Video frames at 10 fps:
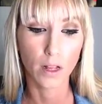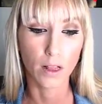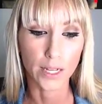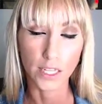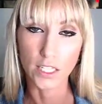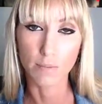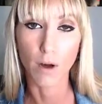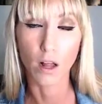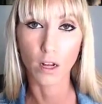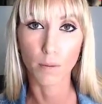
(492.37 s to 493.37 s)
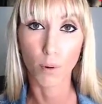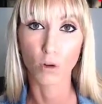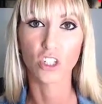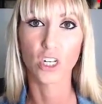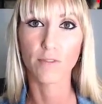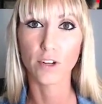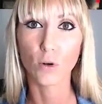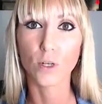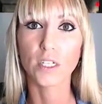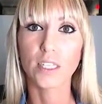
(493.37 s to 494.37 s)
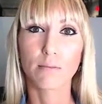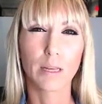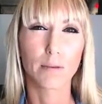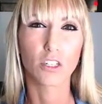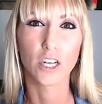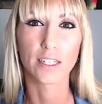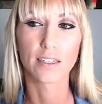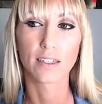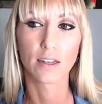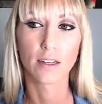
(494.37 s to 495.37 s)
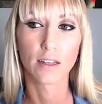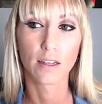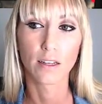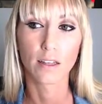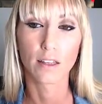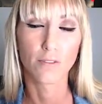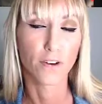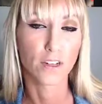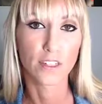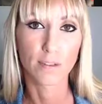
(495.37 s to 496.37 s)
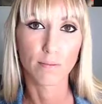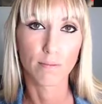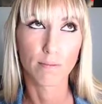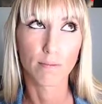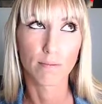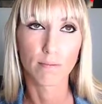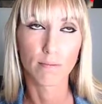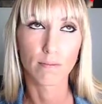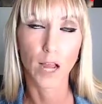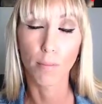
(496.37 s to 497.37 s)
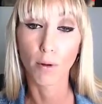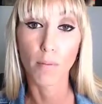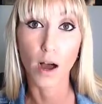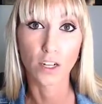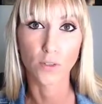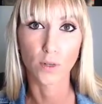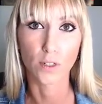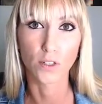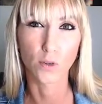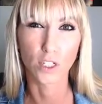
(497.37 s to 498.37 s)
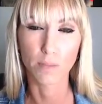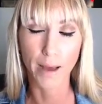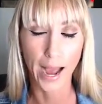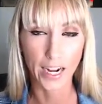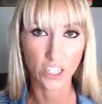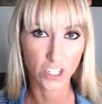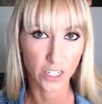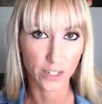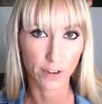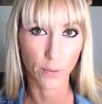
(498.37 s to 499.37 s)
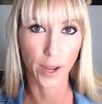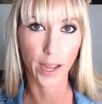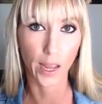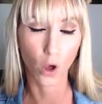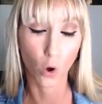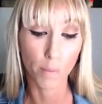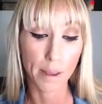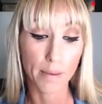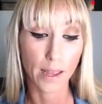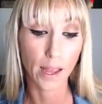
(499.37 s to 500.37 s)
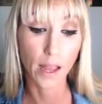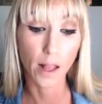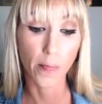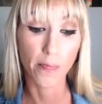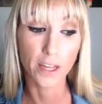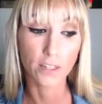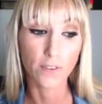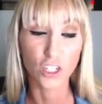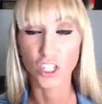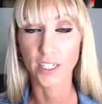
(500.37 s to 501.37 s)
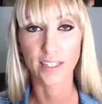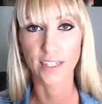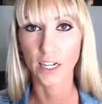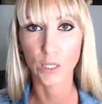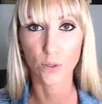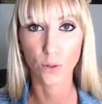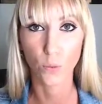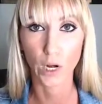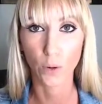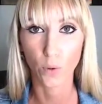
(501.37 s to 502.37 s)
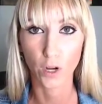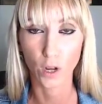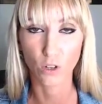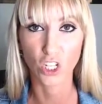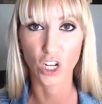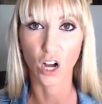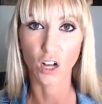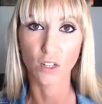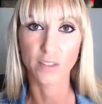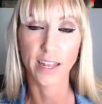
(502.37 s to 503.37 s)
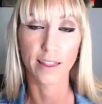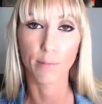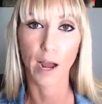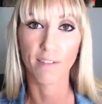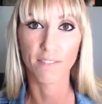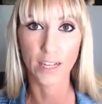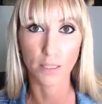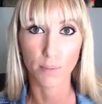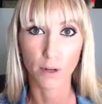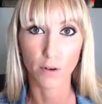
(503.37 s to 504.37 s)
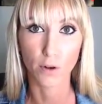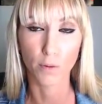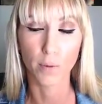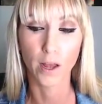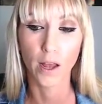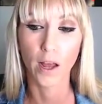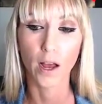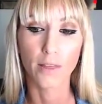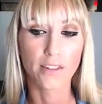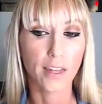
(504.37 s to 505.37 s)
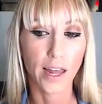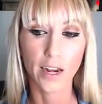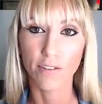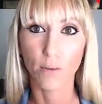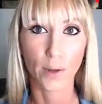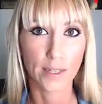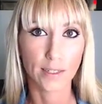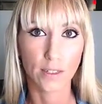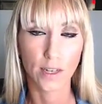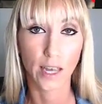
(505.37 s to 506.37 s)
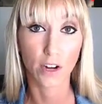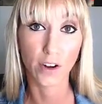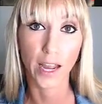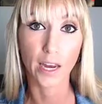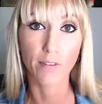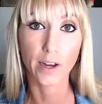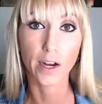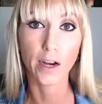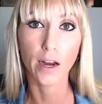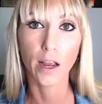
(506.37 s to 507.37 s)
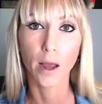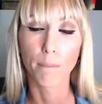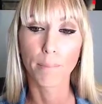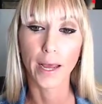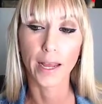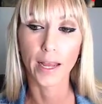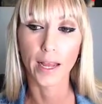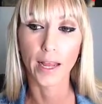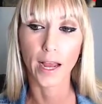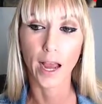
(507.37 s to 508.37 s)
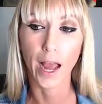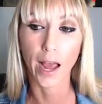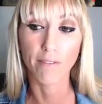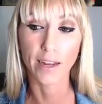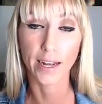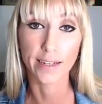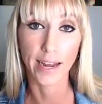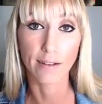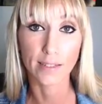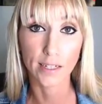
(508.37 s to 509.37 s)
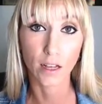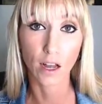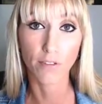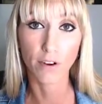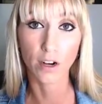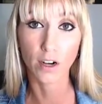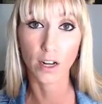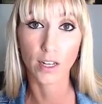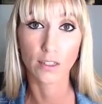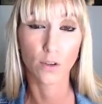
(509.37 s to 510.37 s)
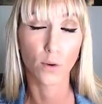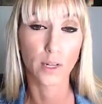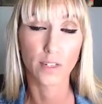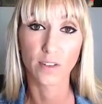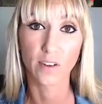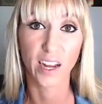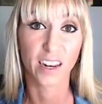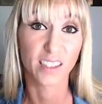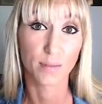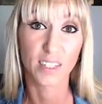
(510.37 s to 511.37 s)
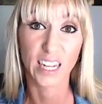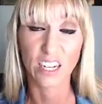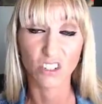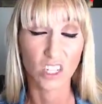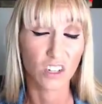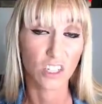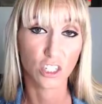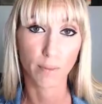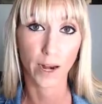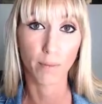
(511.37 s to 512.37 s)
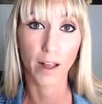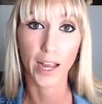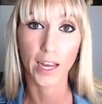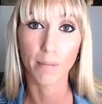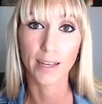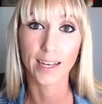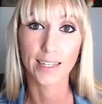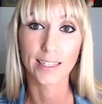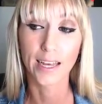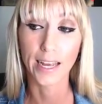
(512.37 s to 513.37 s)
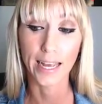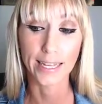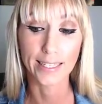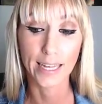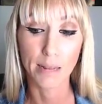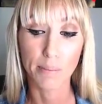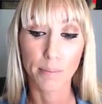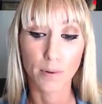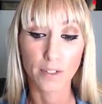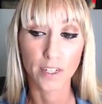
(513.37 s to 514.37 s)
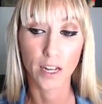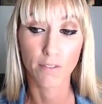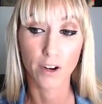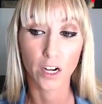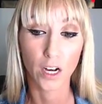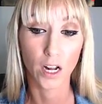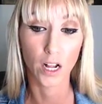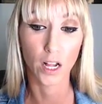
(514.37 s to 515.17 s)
like a smaller portion of your course, maybe just the first couple modules, or it's packaged in a different way. Or maybe this version doesn't include the one-on-one coaching calls and the private Facebook group. There's a lot of different ways that you can get creative here, but having a downsell offer is going to, again, substantially increase your bottom line because it's getting people to convert